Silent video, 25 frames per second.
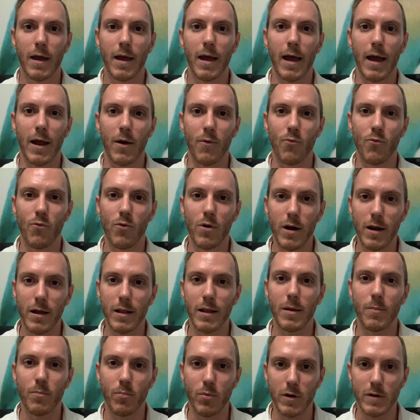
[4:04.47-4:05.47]
And
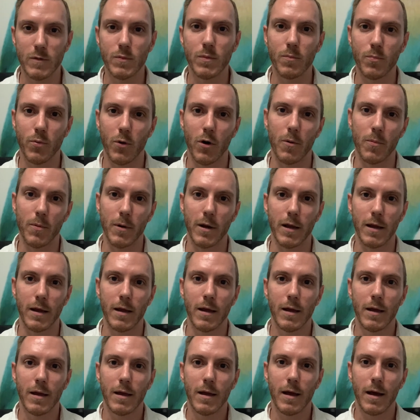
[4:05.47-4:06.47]
really, Brisbane property,
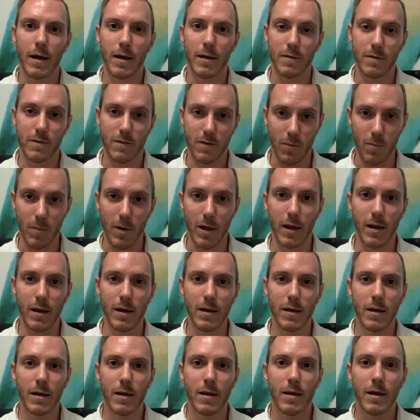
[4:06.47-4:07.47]
to
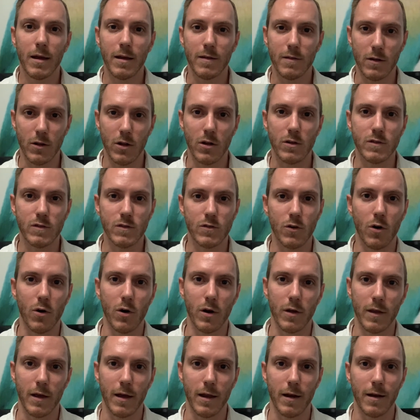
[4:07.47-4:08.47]
me, is a lot
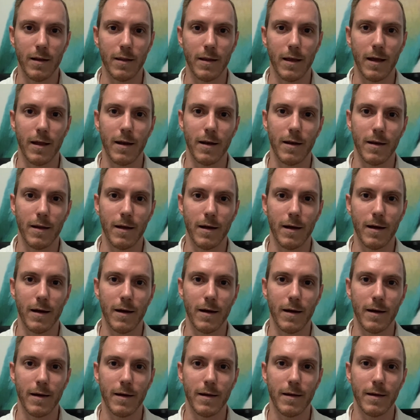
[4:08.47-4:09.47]
stronger than
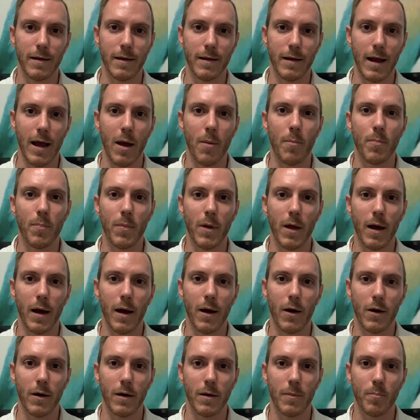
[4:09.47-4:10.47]
in
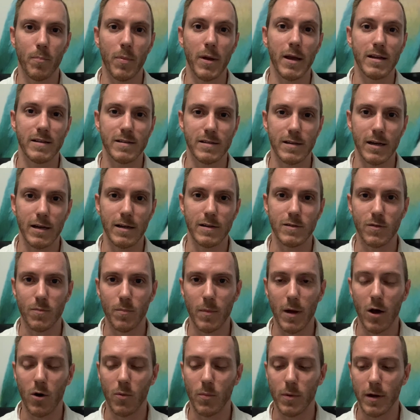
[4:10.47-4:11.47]
our bigger cities of
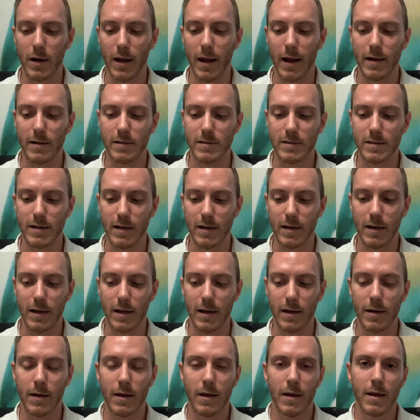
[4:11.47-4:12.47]
Melbourne and
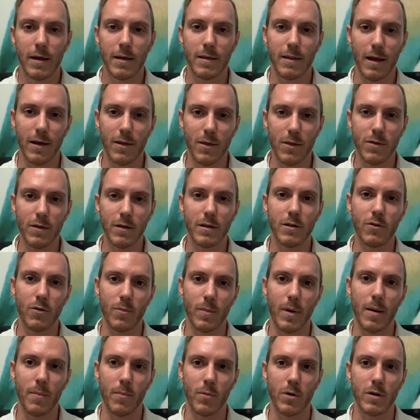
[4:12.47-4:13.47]
Sydney. The other thing to
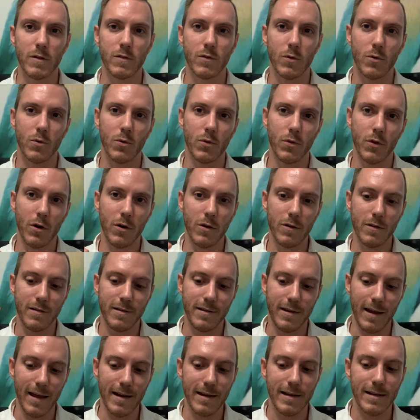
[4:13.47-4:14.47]
remember is, although
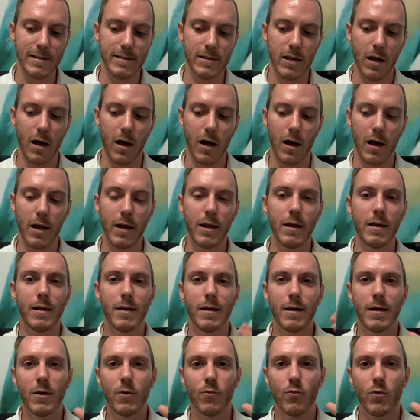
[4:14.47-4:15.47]
debt is high,
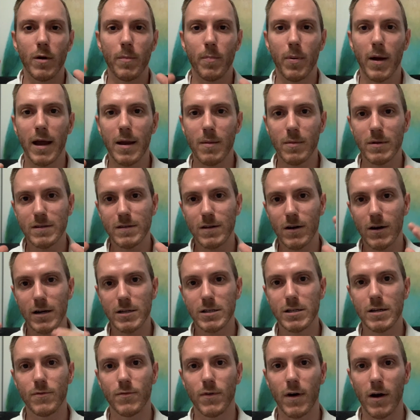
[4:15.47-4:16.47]
repayments are
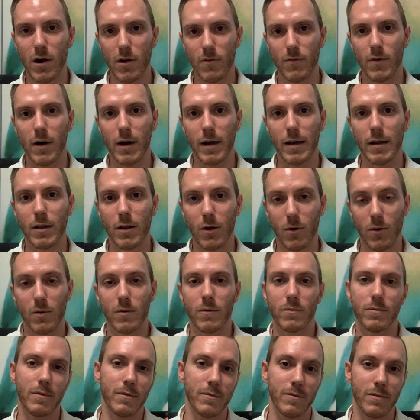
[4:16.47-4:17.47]
actually very, very, or
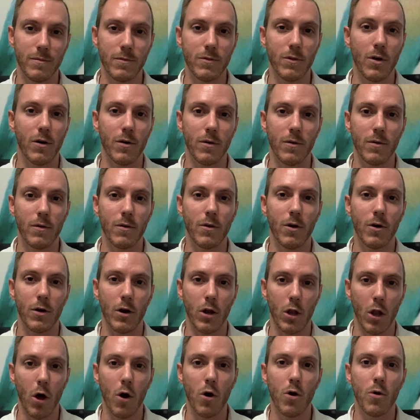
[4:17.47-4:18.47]
not
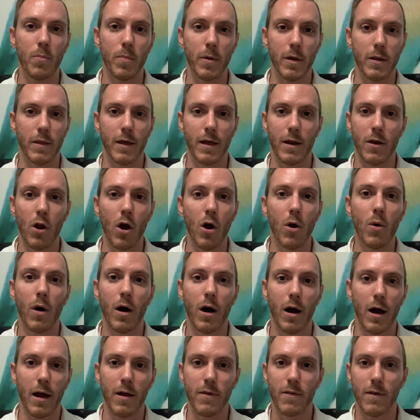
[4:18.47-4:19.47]
low, but they're no
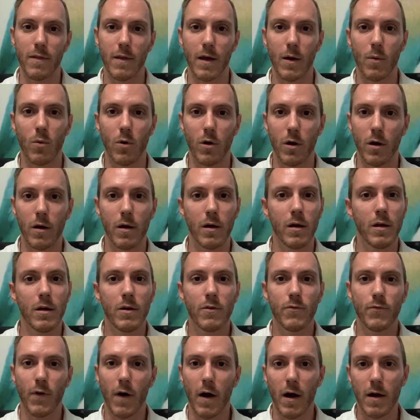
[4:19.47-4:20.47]
higher than they were
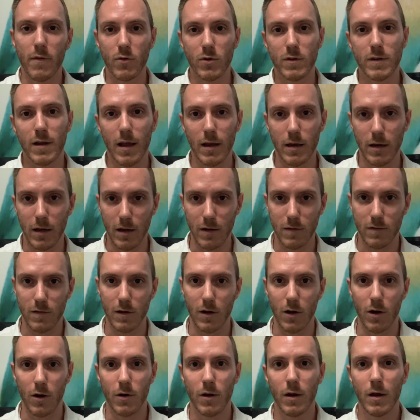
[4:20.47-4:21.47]
5 or 10 years
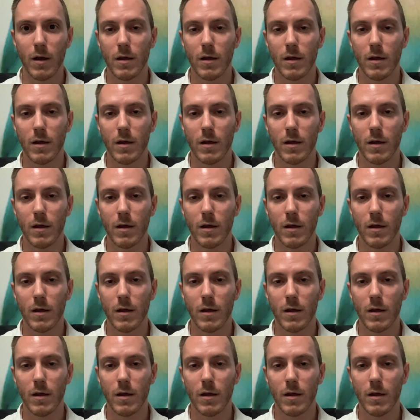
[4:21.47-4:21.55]
ago.